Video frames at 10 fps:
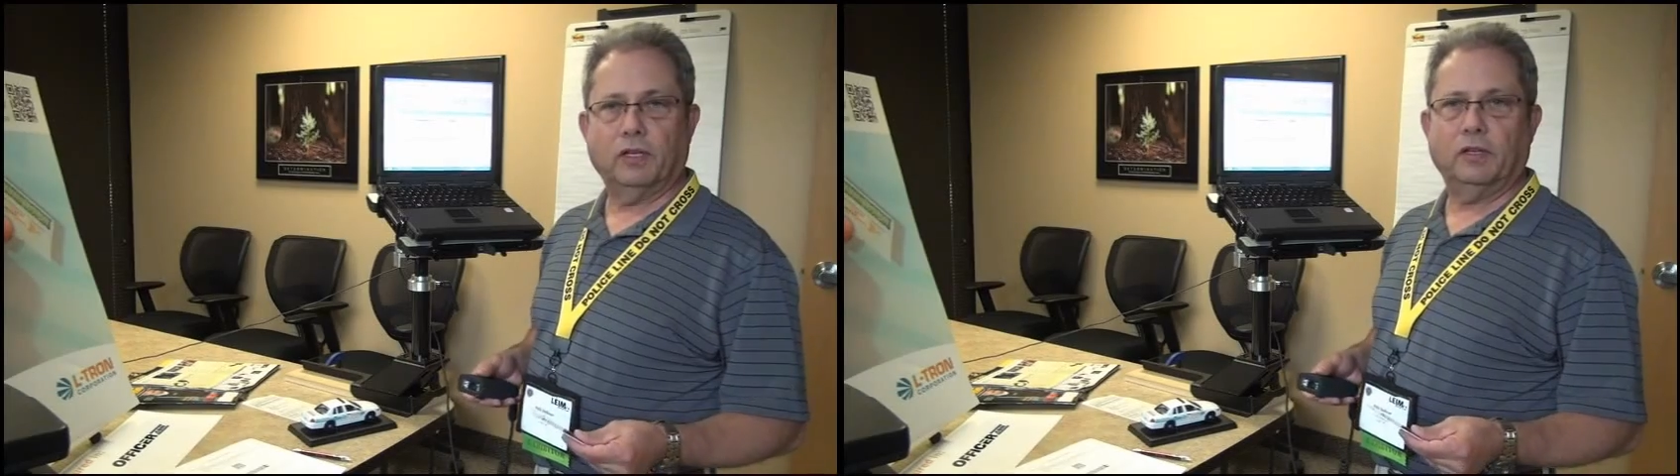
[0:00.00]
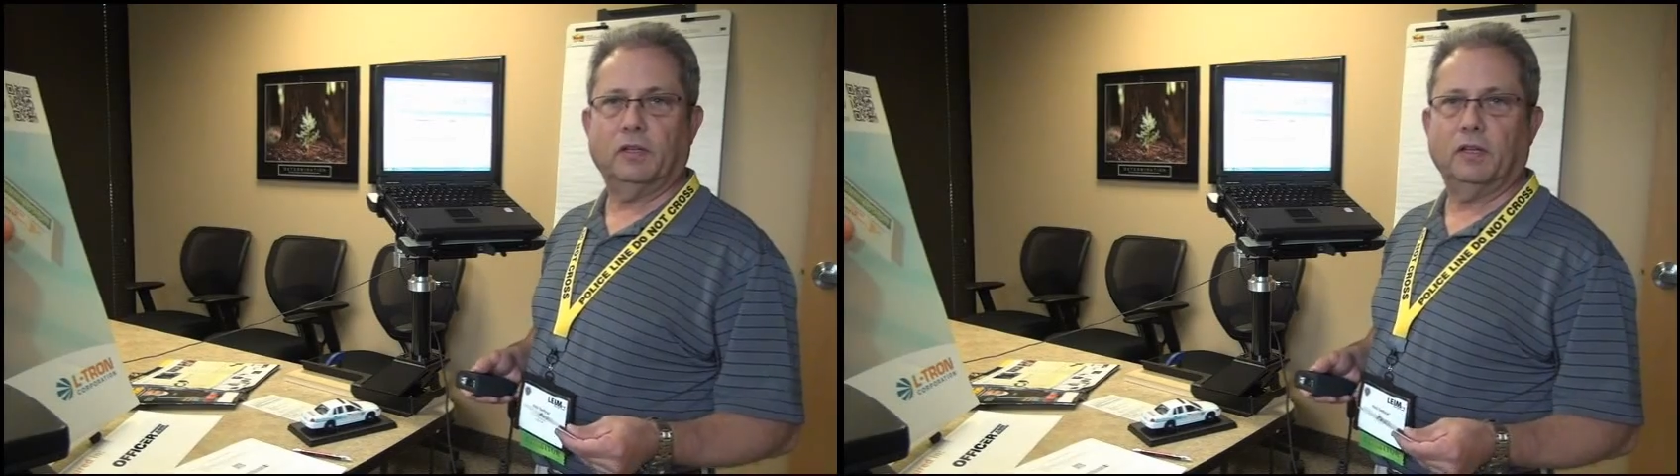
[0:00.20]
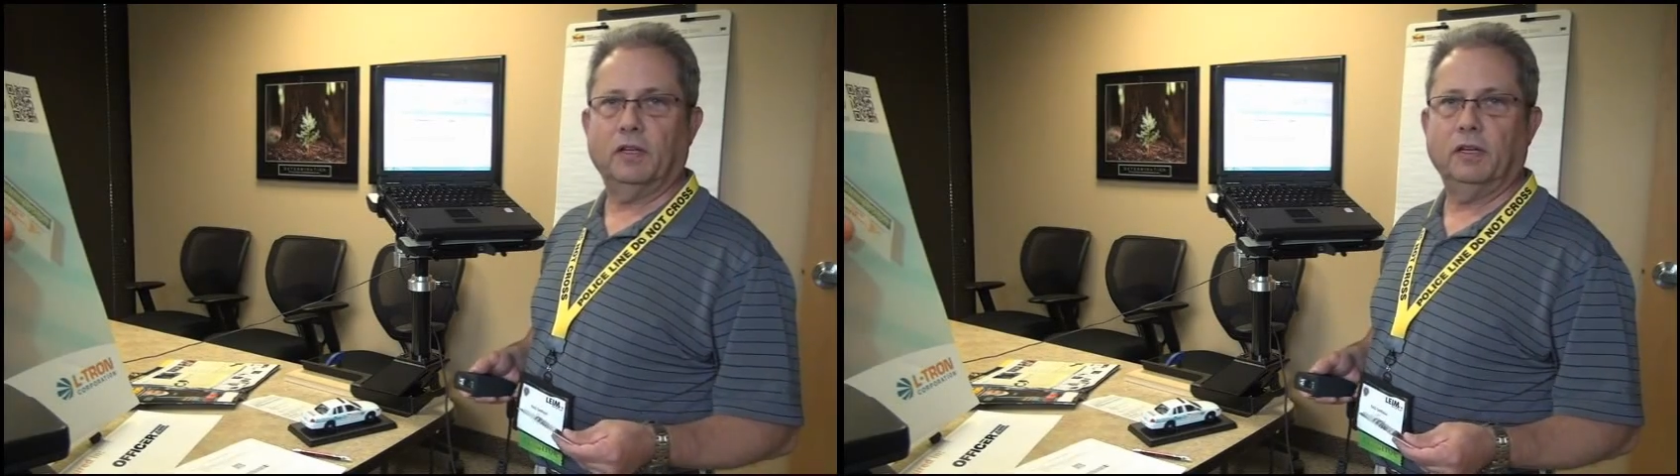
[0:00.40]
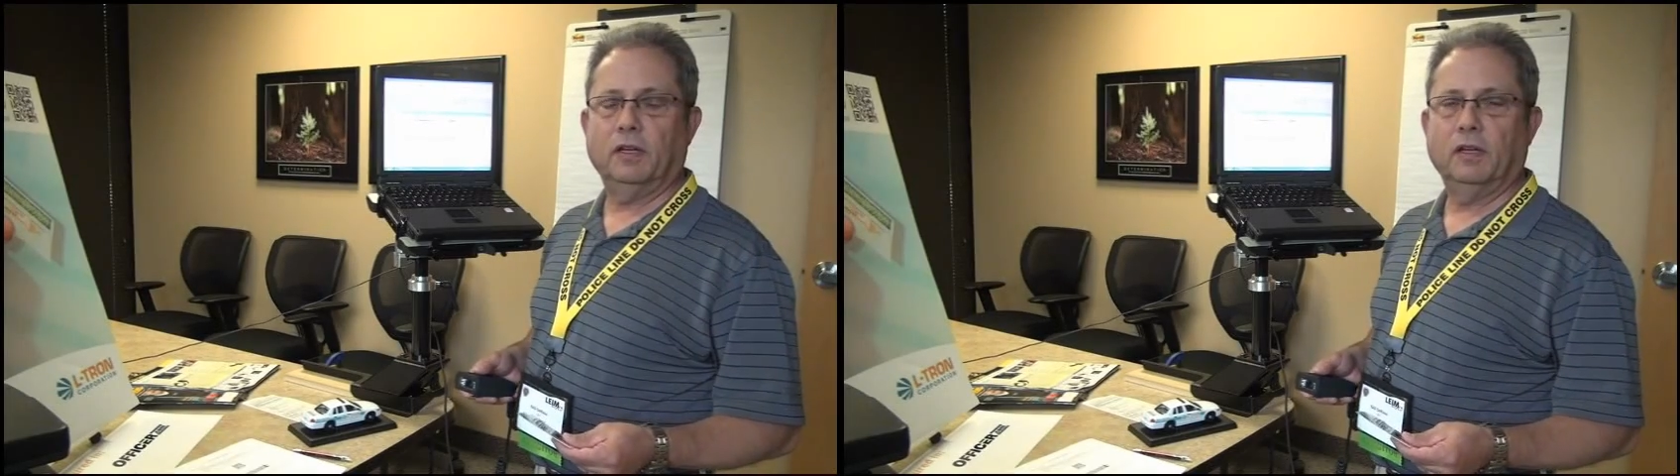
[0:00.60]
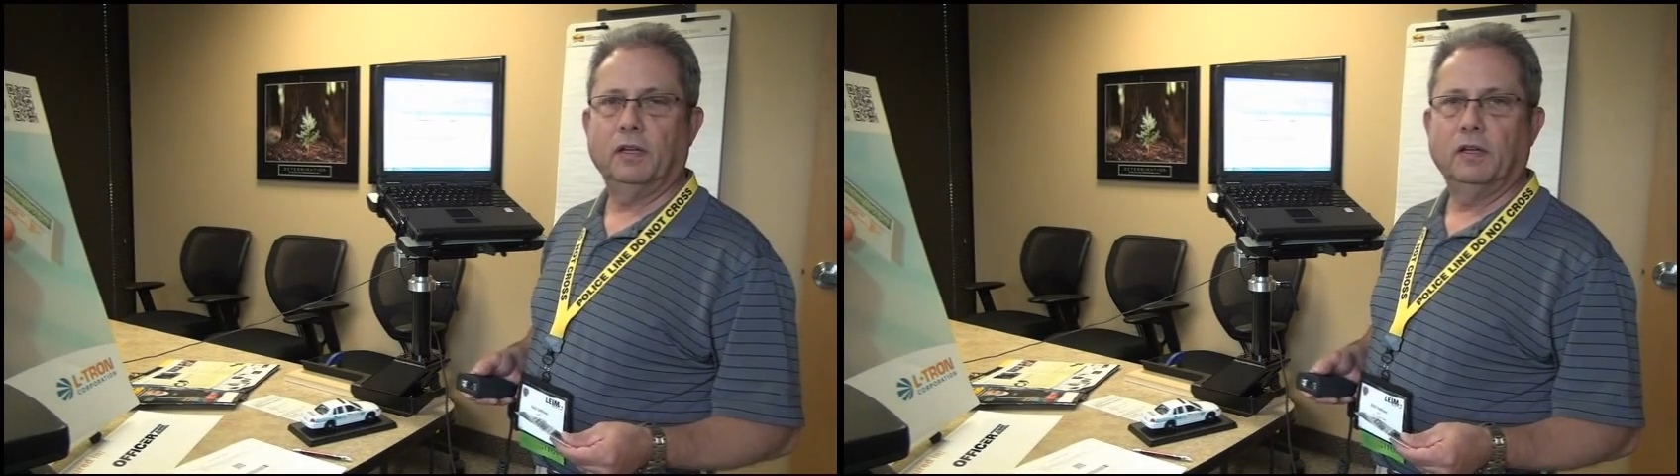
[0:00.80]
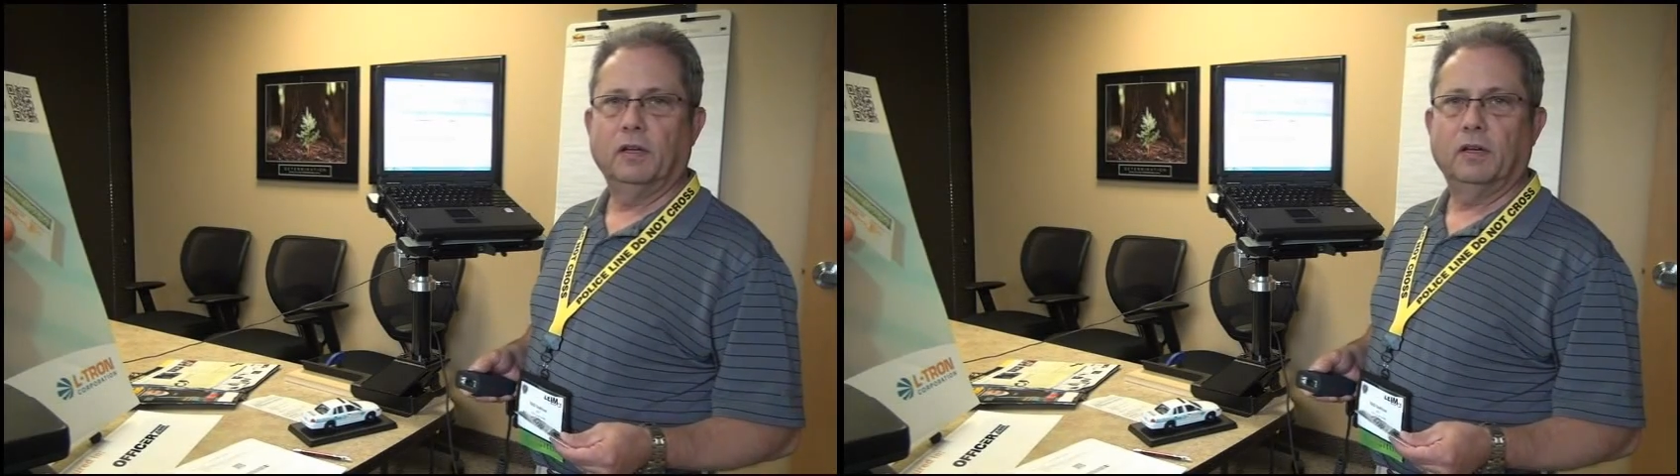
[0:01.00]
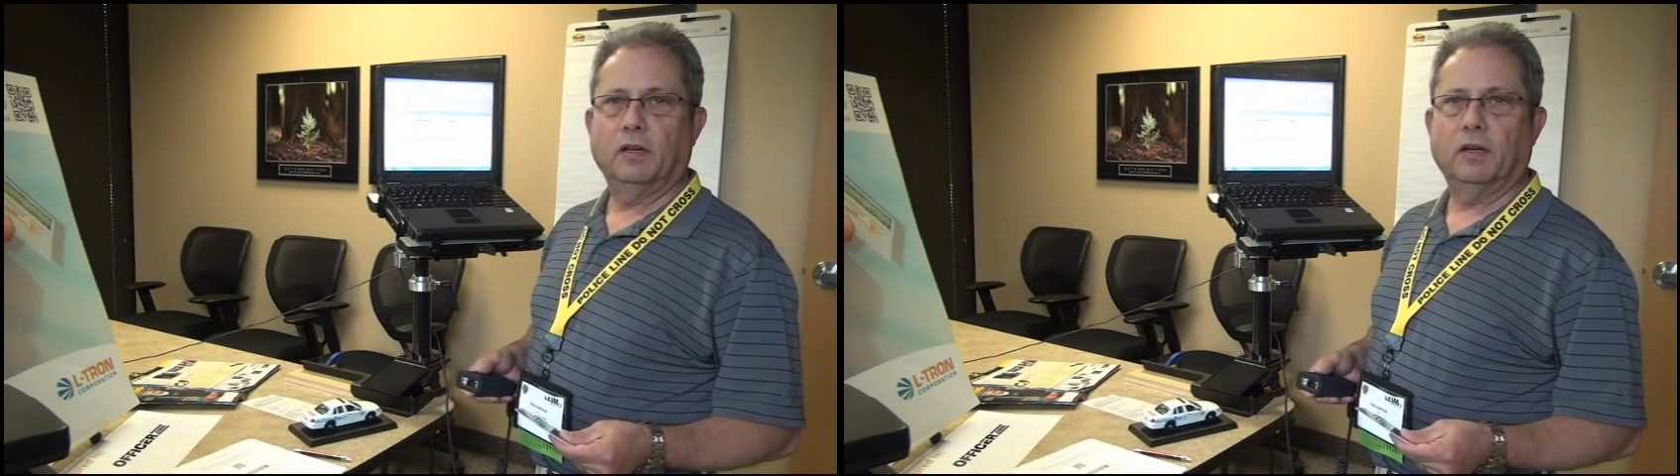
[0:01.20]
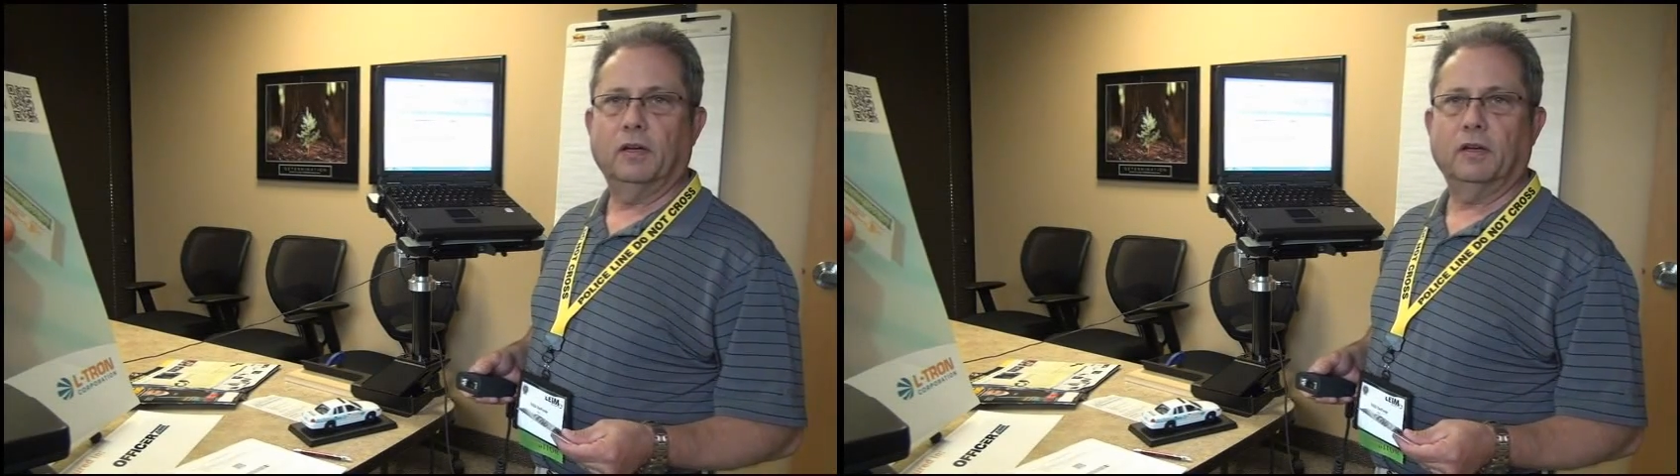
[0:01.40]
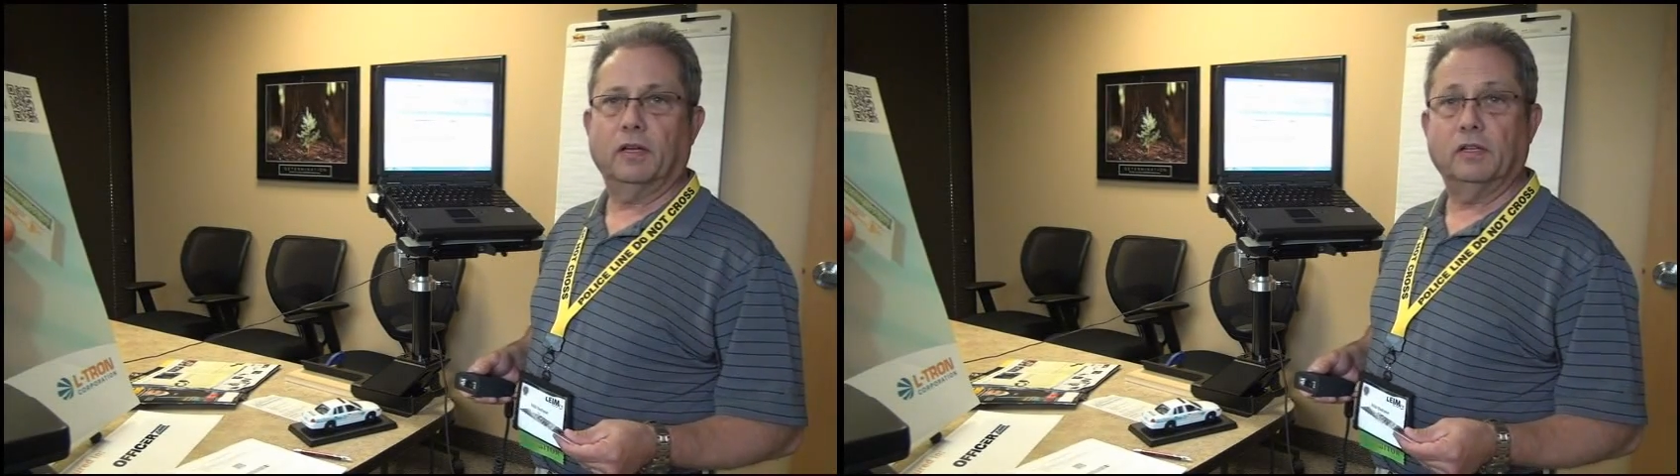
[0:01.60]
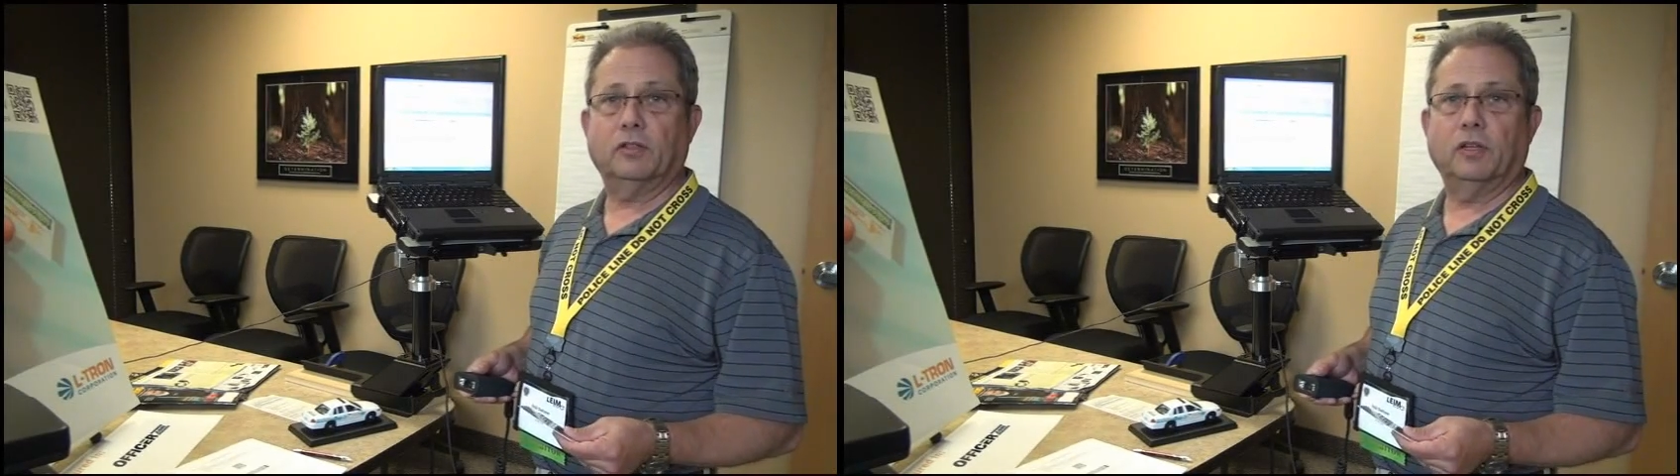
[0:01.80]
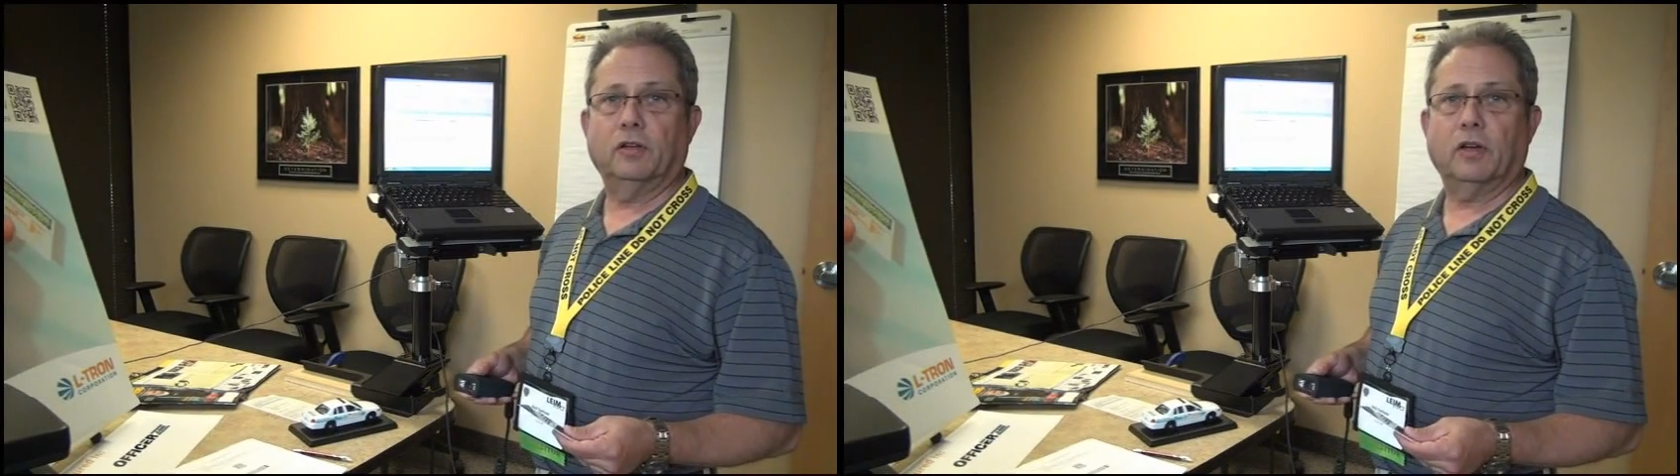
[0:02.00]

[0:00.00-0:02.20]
in the incident